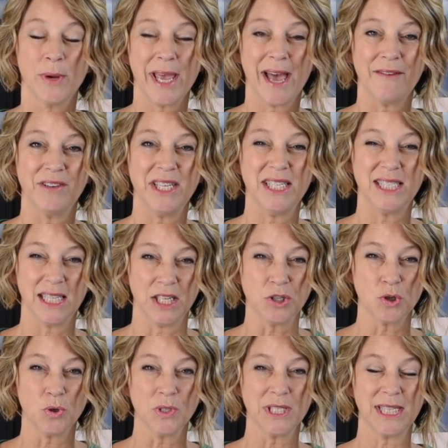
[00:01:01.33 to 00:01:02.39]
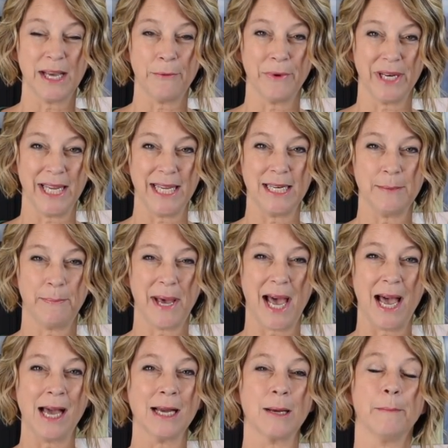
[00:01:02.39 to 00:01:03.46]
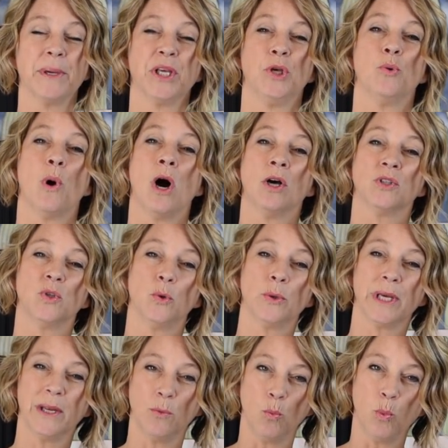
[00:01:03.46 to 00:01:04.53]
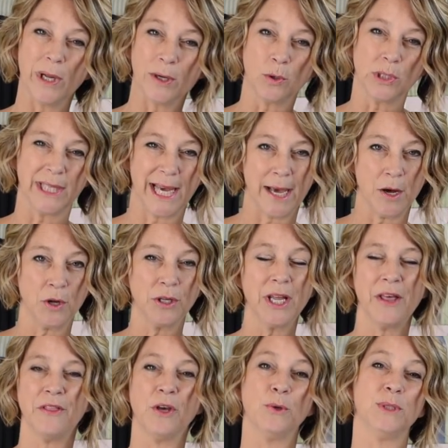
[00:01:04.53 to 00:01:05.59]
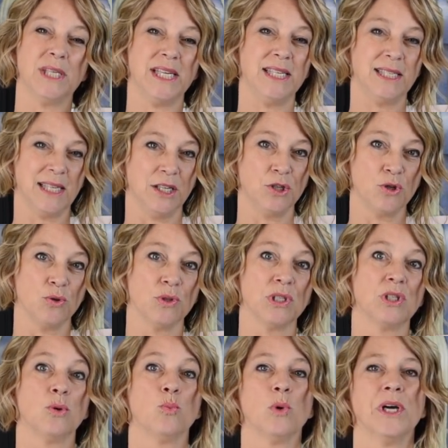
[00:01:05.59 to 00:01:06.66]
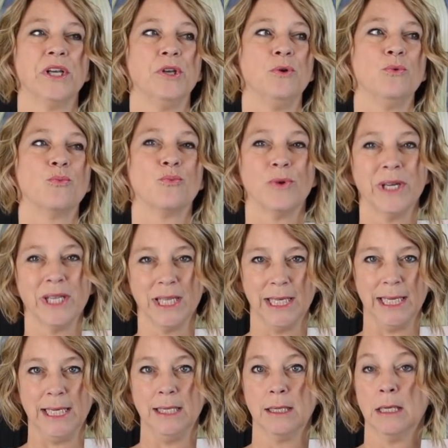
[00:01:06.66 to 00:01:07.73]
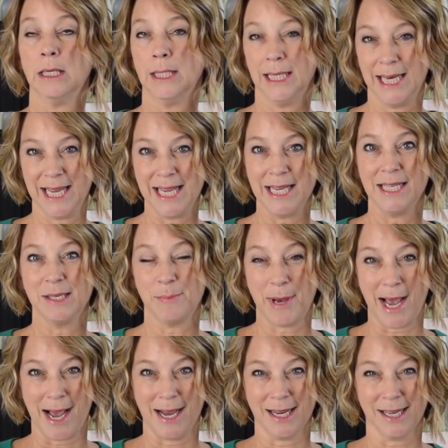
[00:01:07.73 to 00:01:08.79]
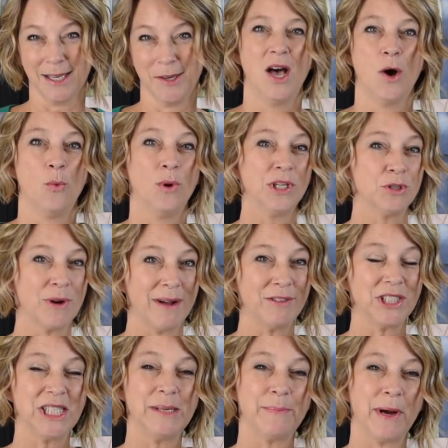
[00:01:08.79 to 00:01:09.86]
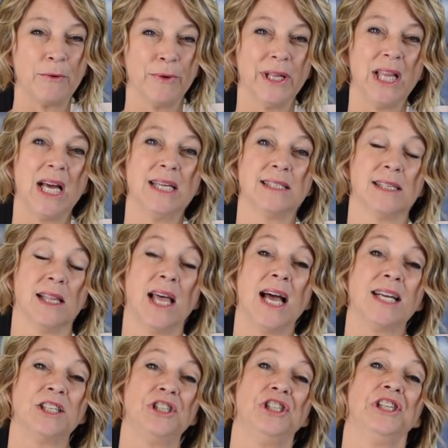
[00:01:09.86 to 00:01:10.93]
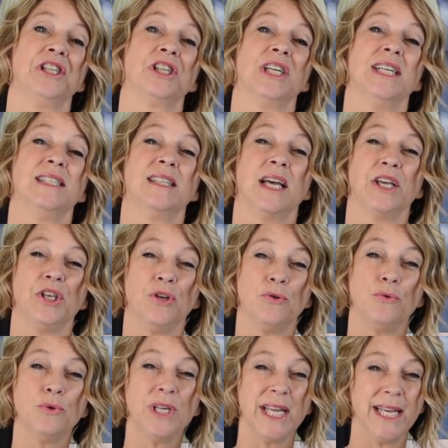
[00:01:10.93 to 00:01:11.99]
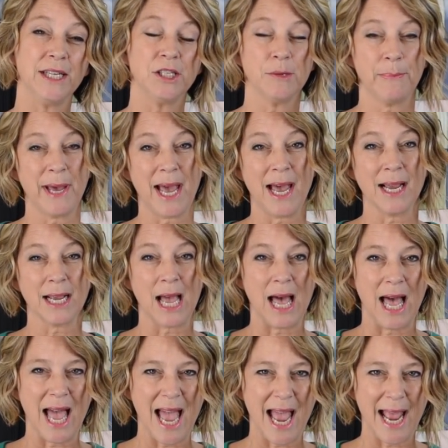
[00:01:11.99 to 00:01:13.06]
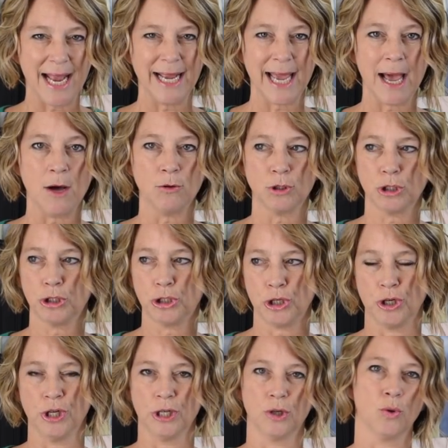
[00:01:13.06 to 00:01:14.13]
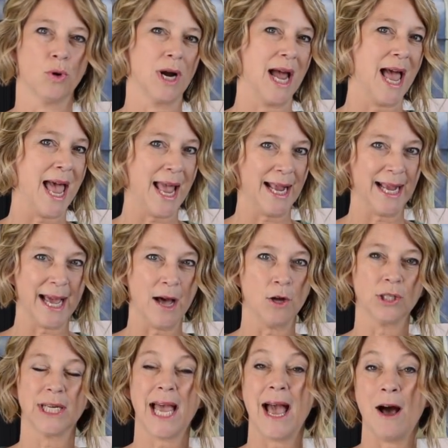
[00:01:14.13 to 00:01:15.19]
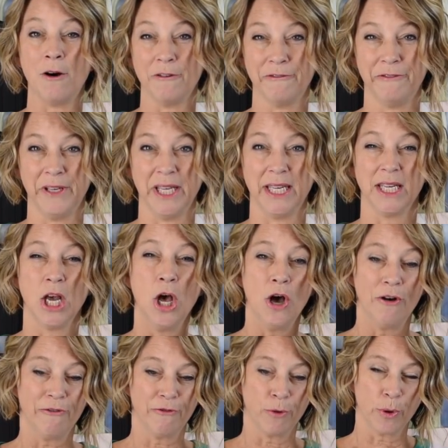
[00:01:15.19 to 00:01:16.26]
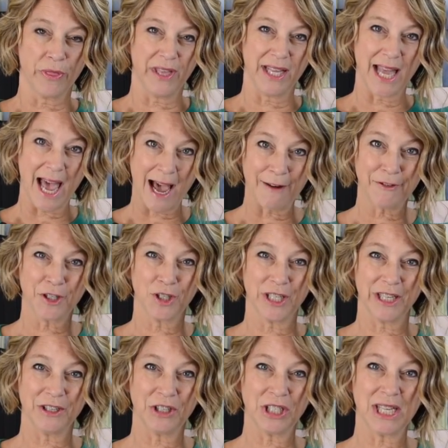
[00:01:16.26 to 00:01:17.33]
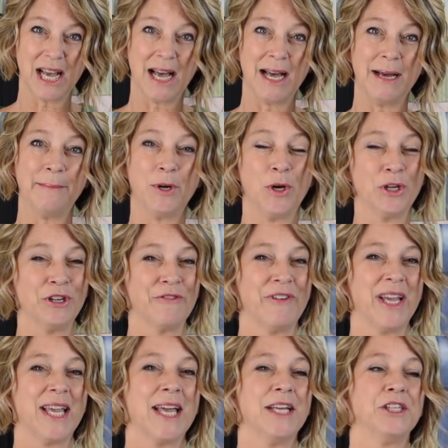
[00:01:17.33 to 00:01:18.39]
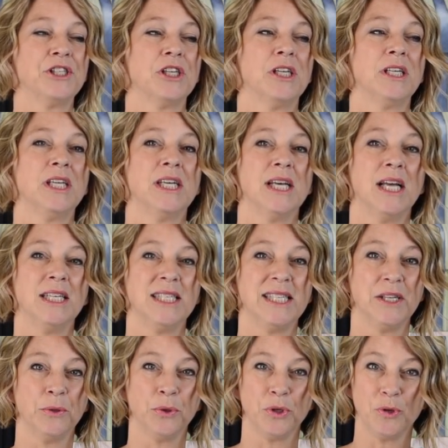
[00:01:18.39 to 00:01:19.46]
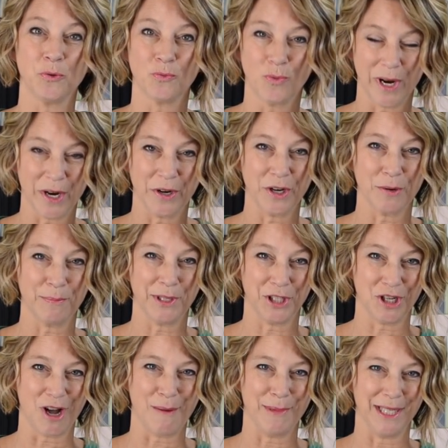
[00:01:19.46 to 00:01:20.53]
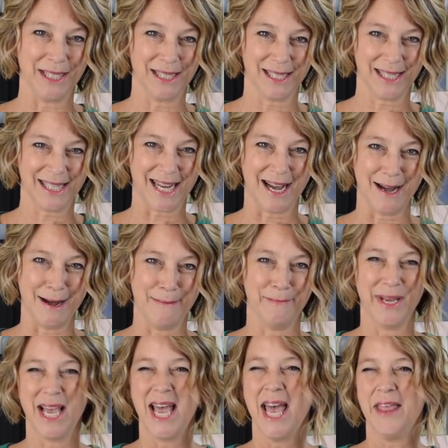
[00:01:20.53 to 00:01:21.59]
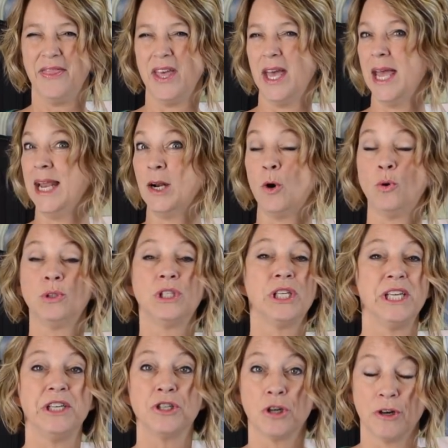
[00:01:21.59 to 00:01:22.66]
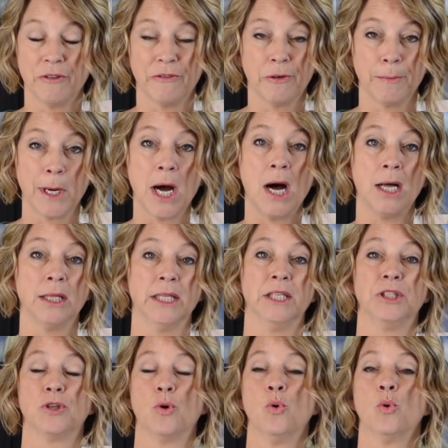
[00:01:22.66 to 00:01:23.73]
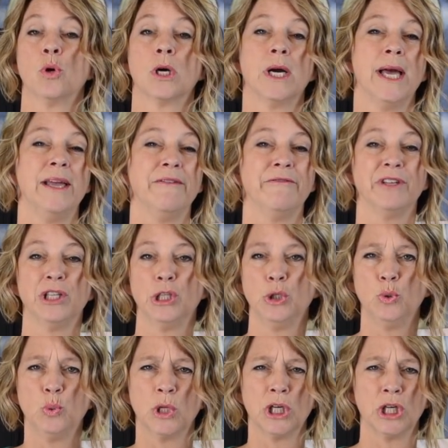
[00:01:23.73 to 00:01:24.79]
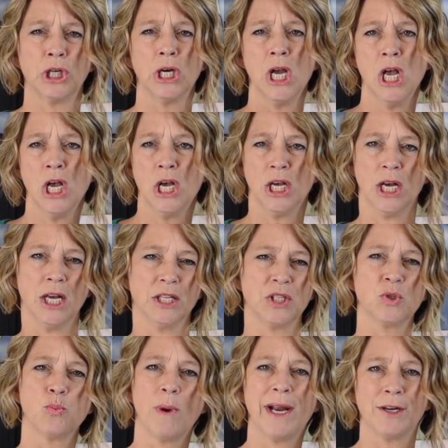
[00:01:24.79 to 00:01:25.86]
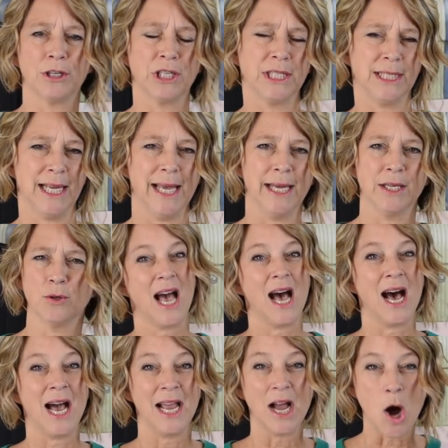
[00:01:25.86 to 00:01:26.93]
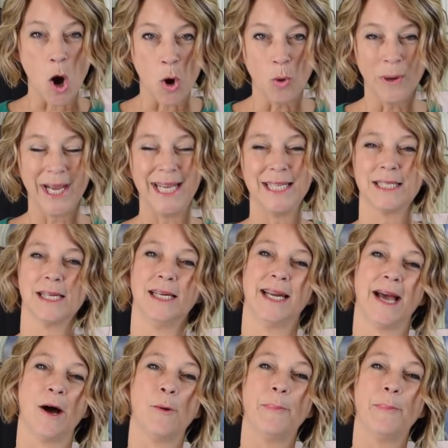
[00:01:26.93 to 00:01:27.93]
we have essentials that we need to pack, but you also can whittle down those essentials to what you really need to pack. One travel tip I realized last year is that you need to pack a hangout shirt or a hangout outfit for the after dinner time on your vacation until you wear your pajamas time. An old t-shirt from college or a velour sweater set. I always now